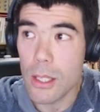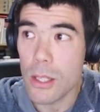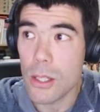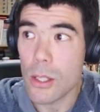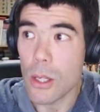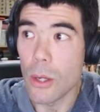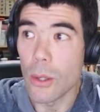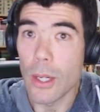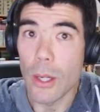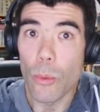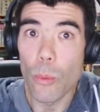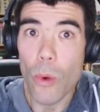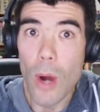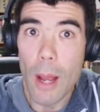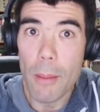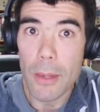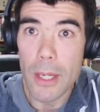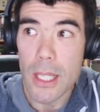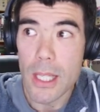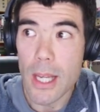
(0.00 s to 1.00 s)
So I need
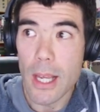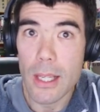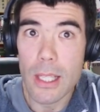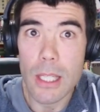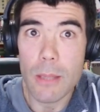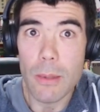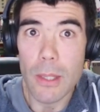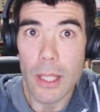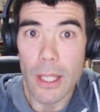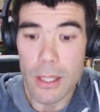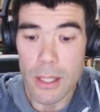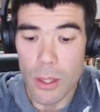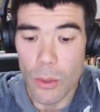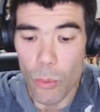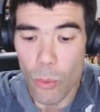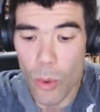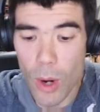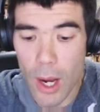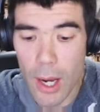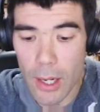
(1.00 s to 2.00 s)
y minus x to be less
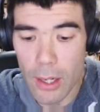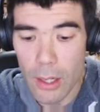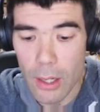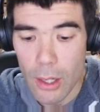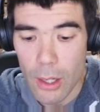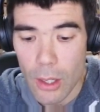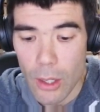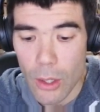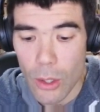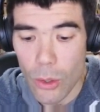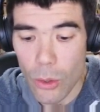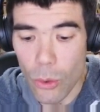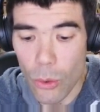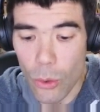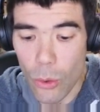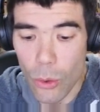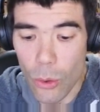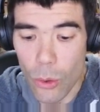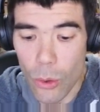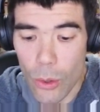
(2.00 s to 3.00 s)
than 1,
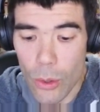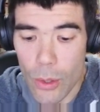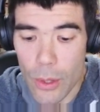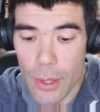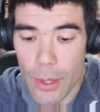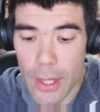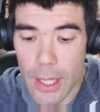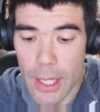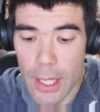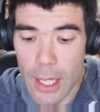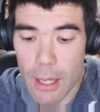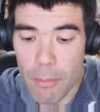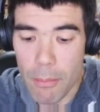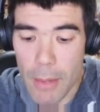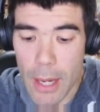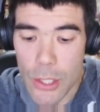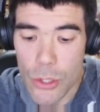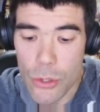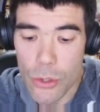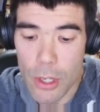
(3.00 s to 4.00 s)
or the
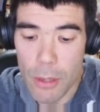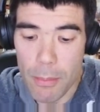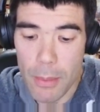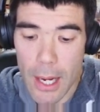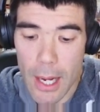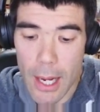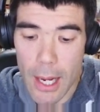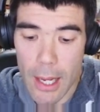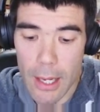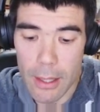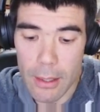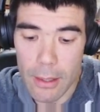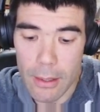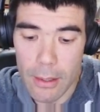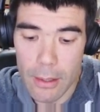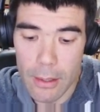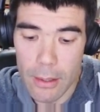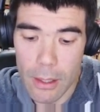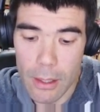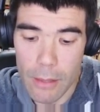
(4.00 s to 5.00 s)
imaginary part
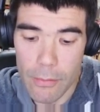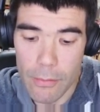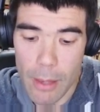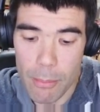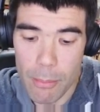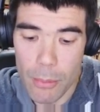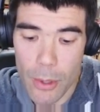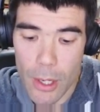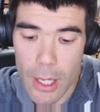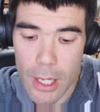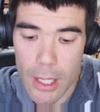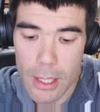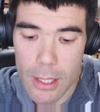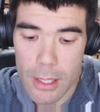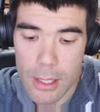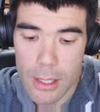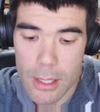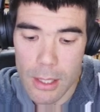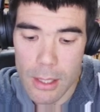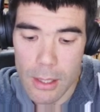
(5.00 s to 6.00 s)
of our
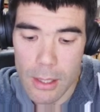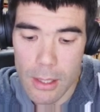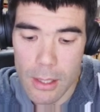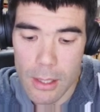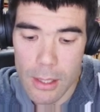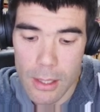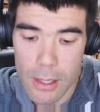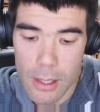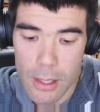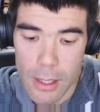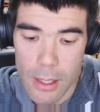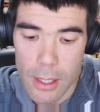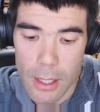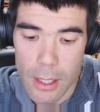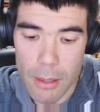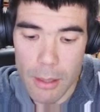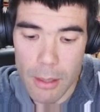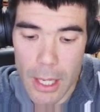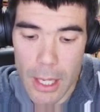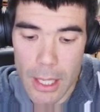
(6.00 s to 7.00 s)
product
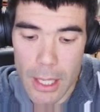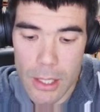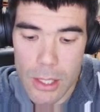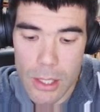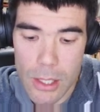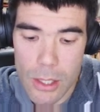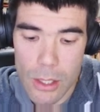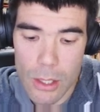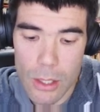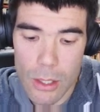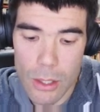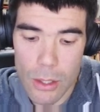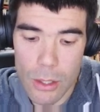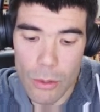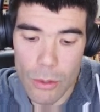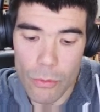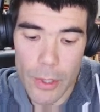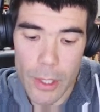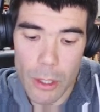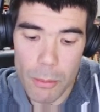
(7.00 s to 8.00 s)
minus
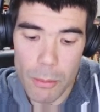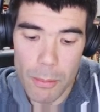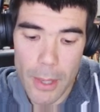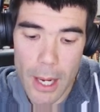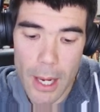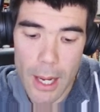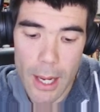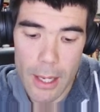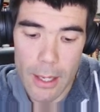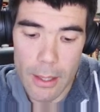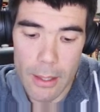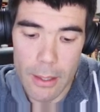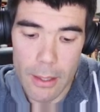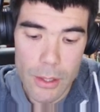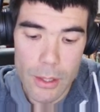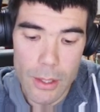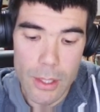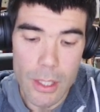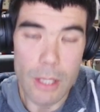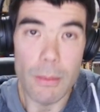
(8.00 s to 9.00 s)
the real part
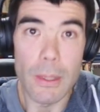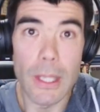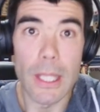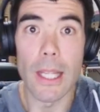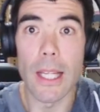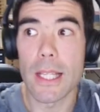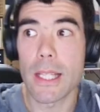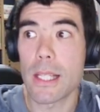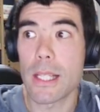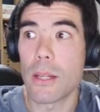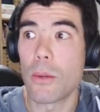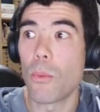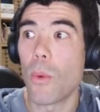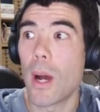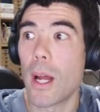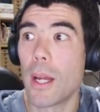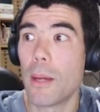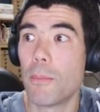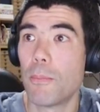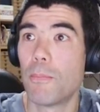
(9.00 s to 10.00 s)
to be less than
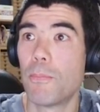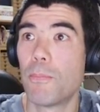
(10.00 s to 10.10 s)
1.